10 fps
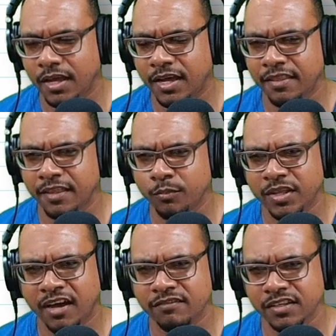And then we
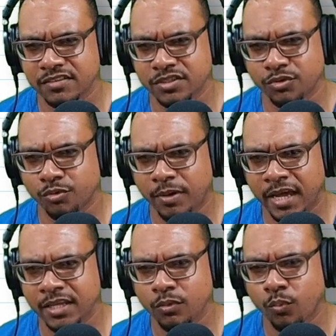have the 0
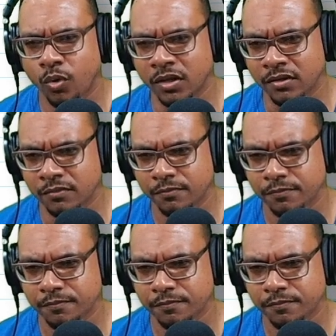by 1.